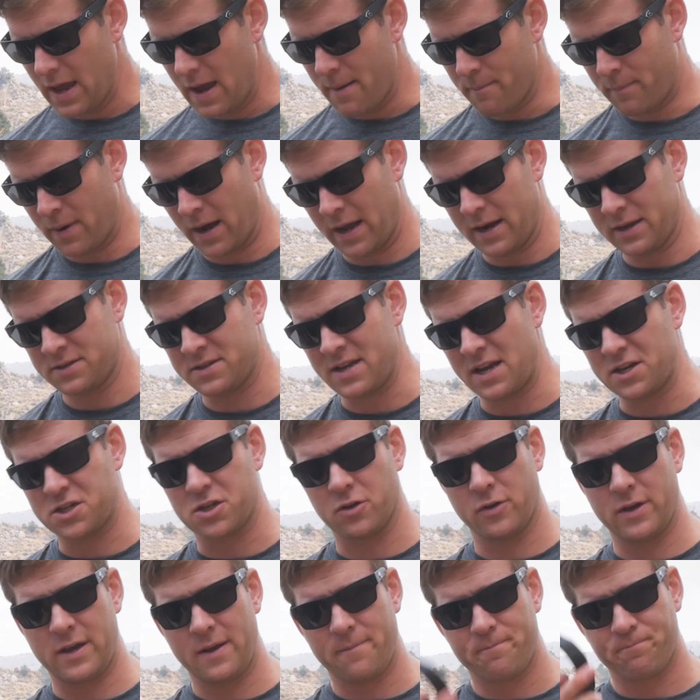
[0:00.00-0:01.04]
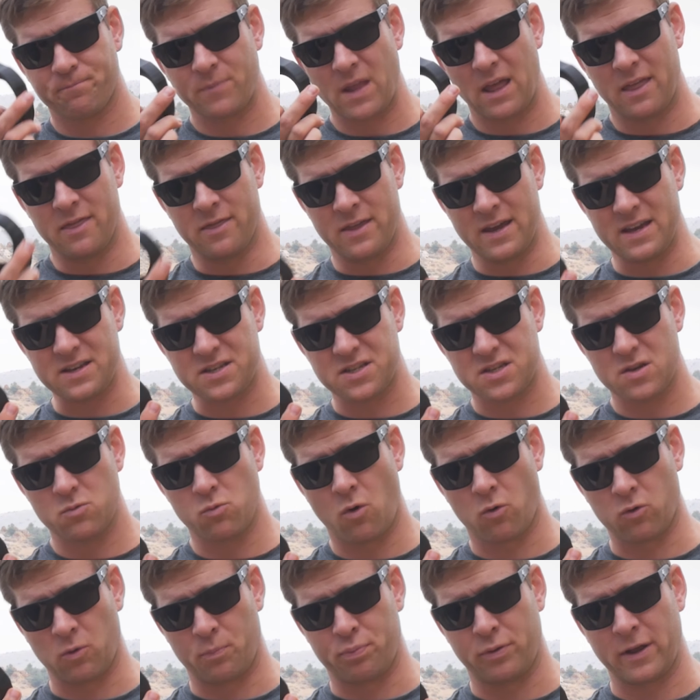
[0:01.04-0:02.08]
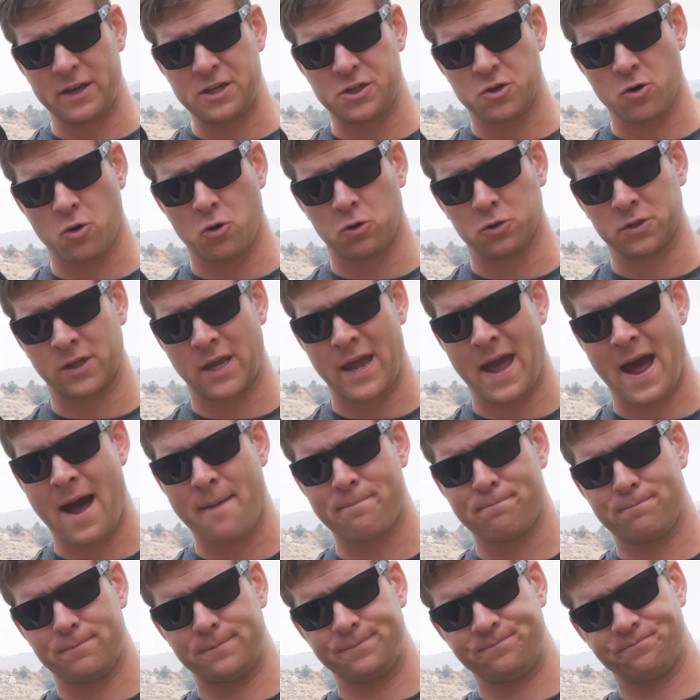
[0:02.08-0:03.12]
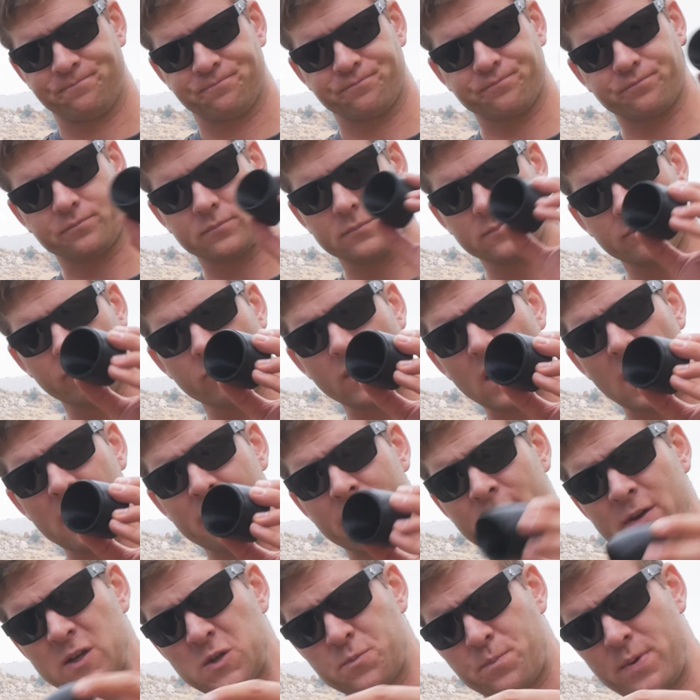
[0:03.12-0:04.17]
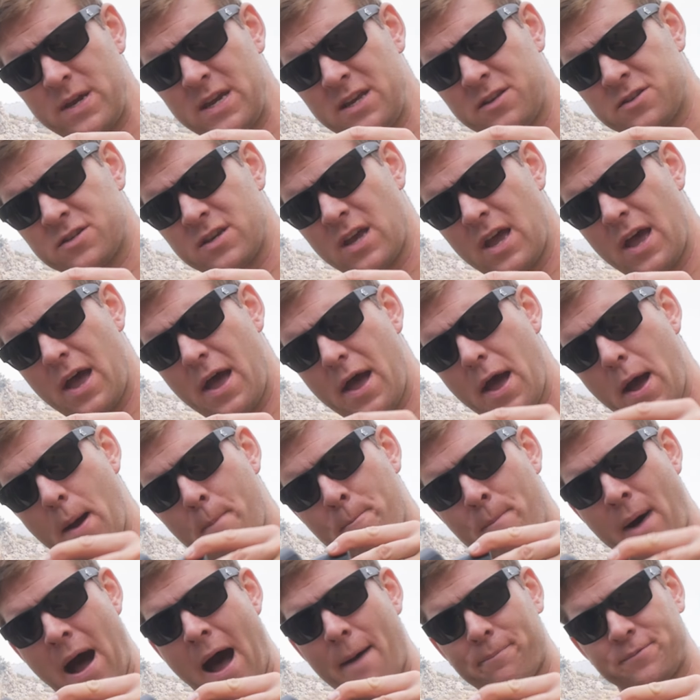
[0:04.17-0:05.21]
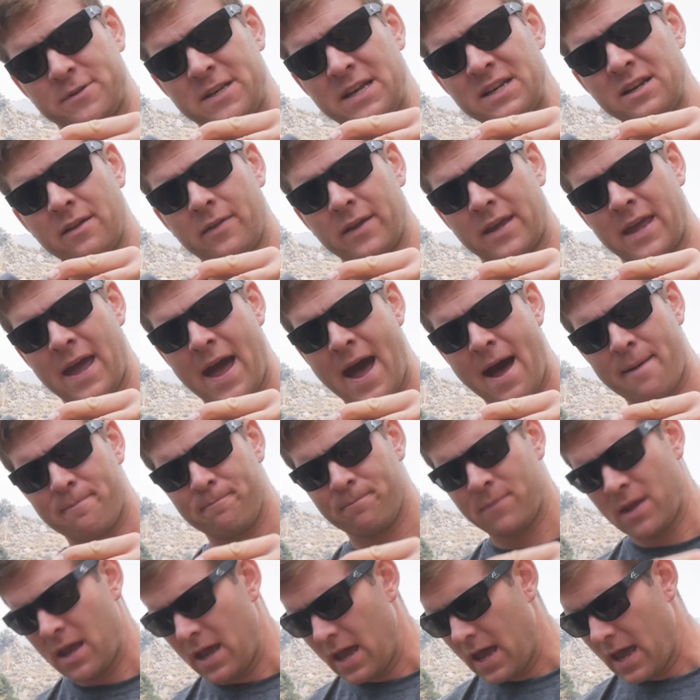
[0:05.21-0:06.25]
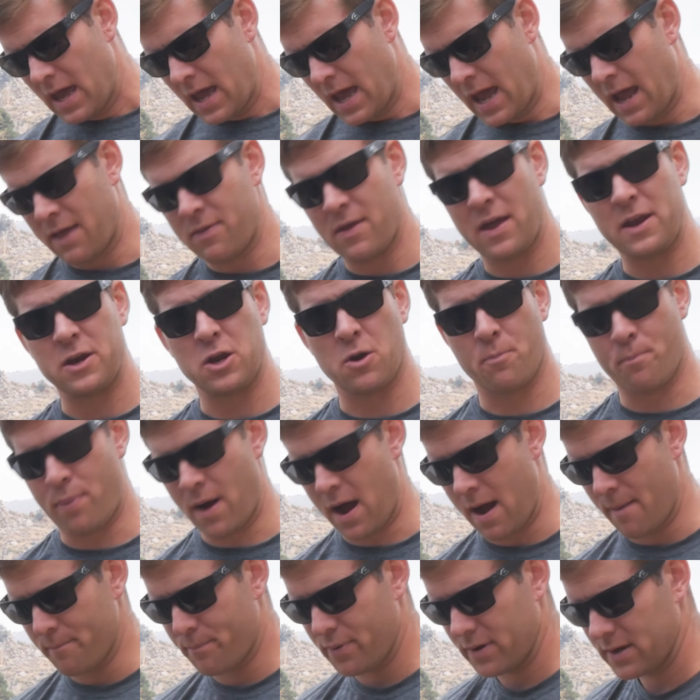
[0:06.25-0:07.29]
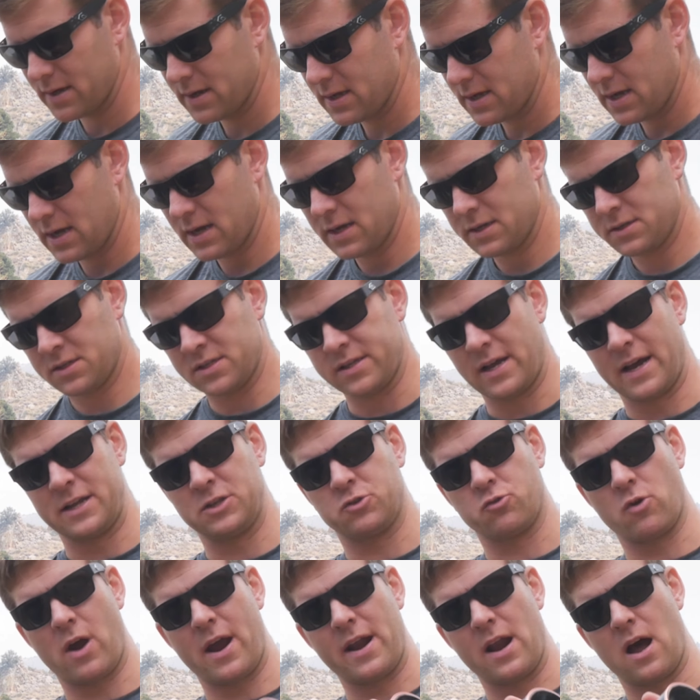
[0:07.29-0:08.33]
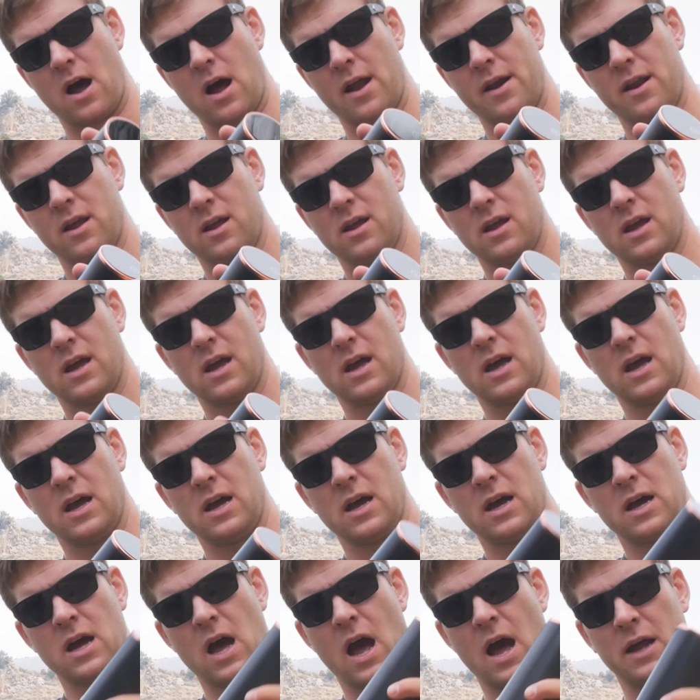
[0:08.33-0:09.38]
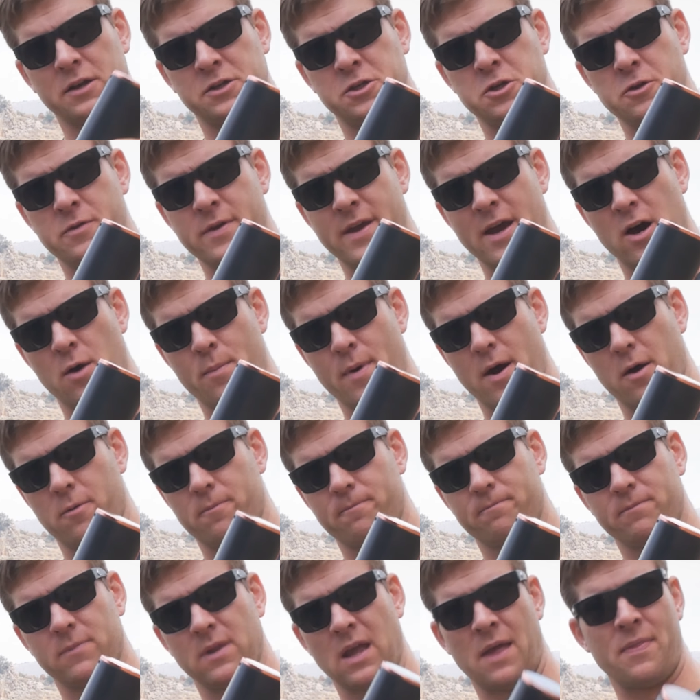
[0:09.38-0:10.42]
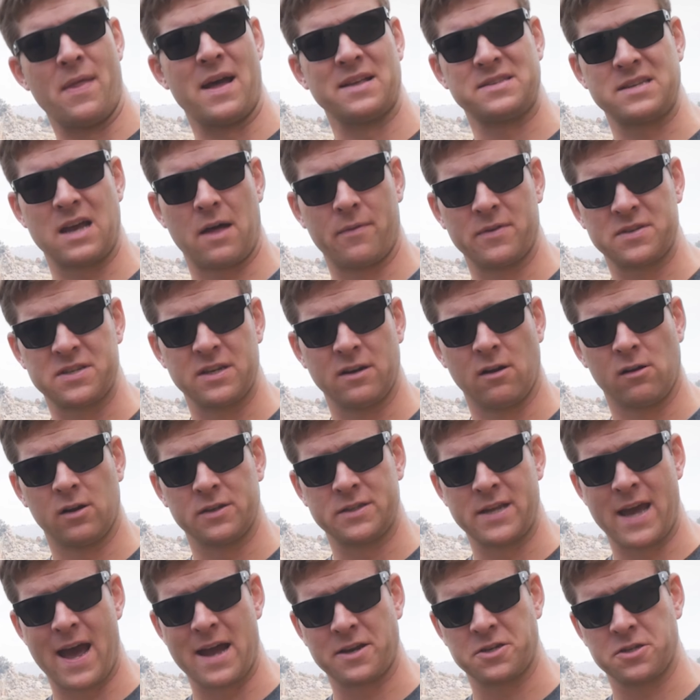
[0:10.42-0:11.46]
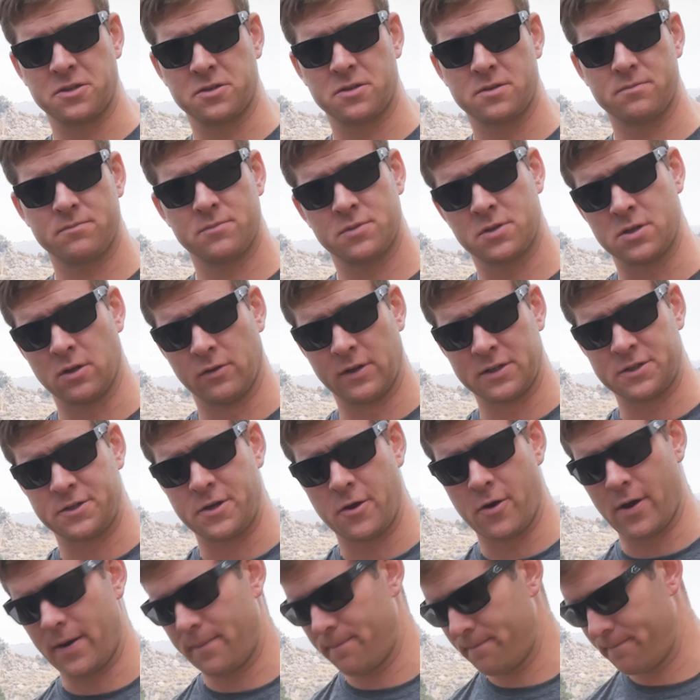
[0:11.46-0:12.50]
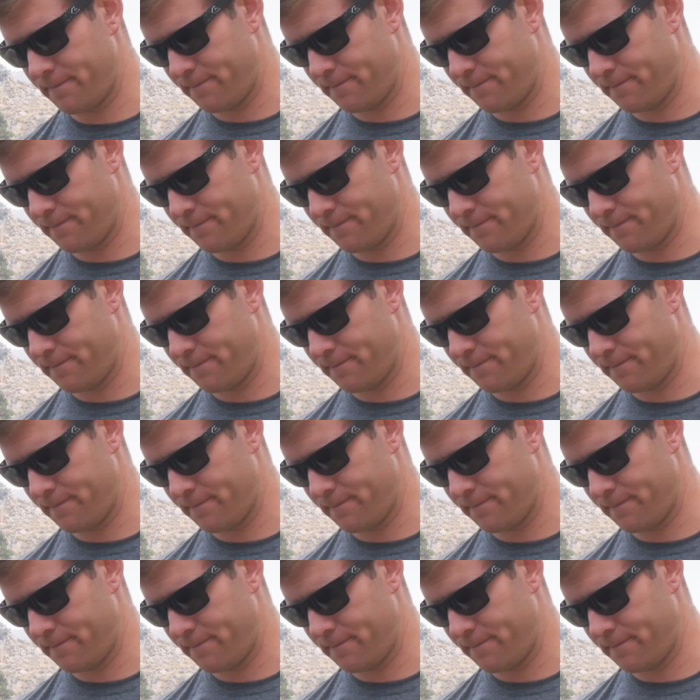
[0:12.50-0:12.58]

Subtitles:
But essentially, this will replace your old cap. This piece pops into the cap, and then your pump slides right on to the elbow. And that's how this thing all attaches. So let's do it.